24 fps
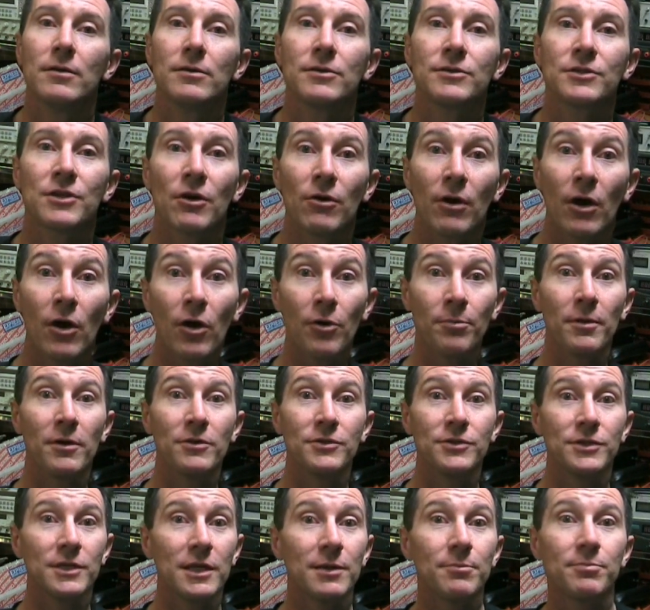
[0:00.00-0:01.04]
So I hope
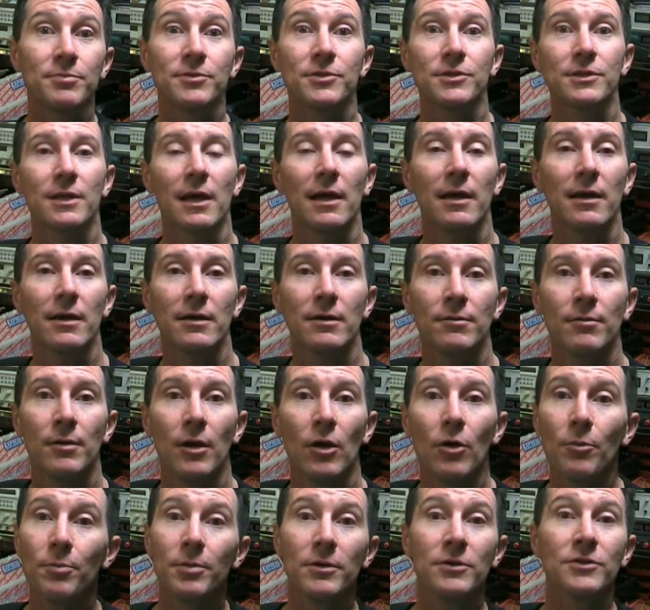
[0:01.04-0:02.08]
those tips uh,
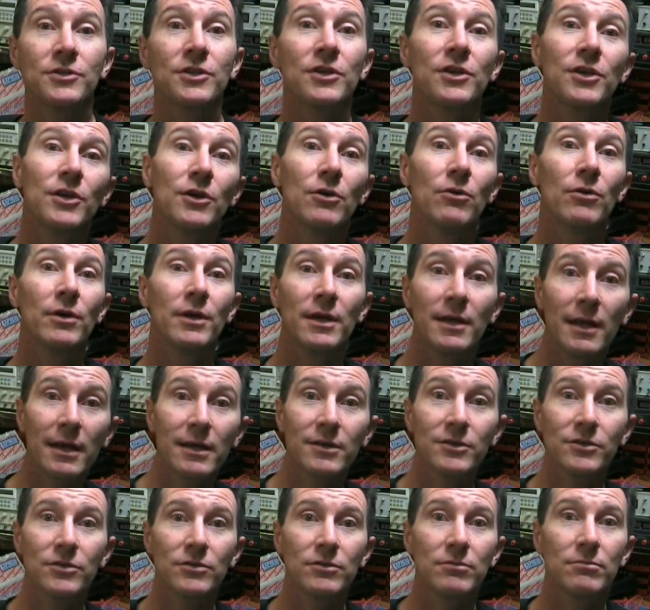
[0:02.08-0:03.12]
help you secure your
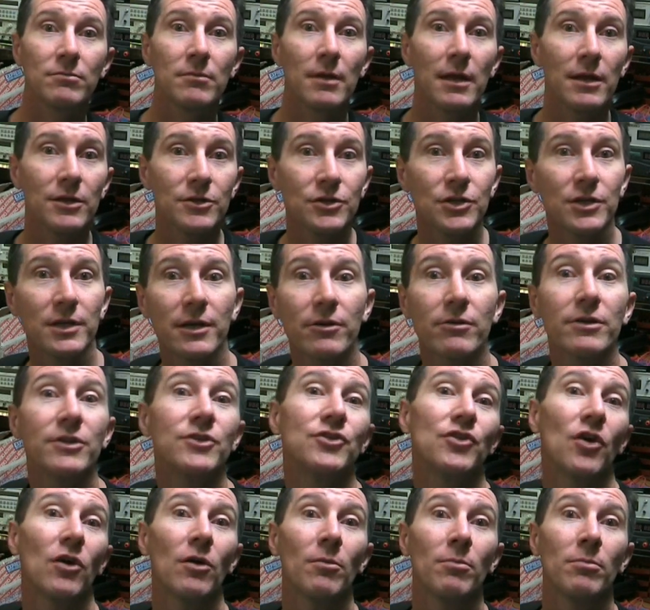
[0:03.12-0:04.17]
next engineering
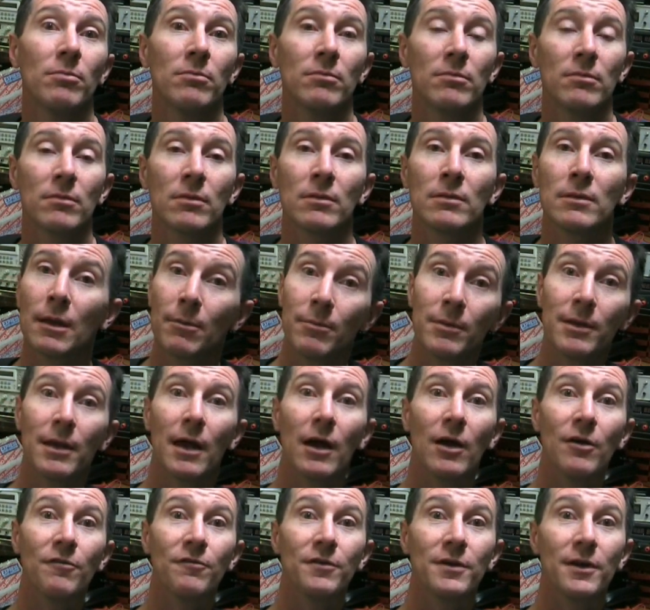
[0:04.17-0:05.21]
job. Let me
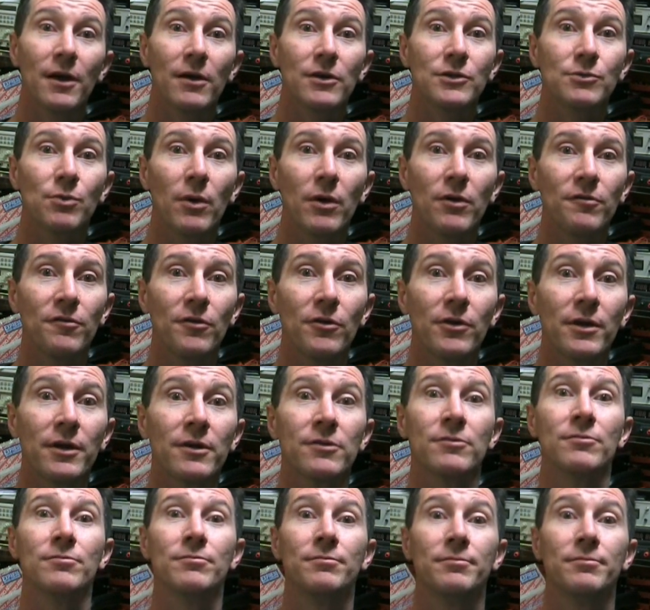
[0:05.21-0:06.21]
know if it goes well for you.